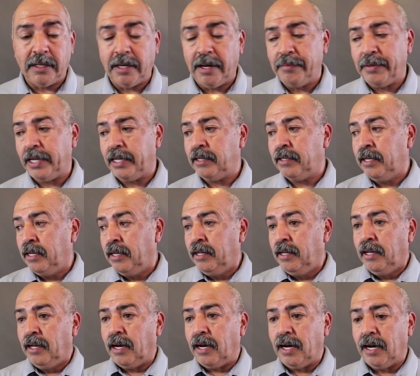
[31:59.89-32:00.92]
I mean,
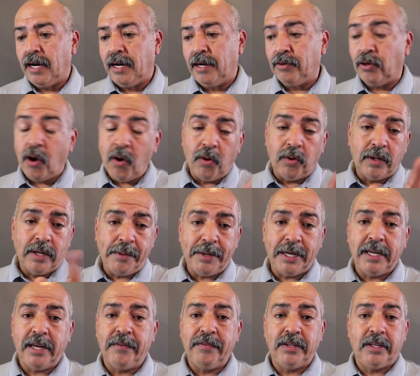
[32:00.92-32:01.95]
let me give you the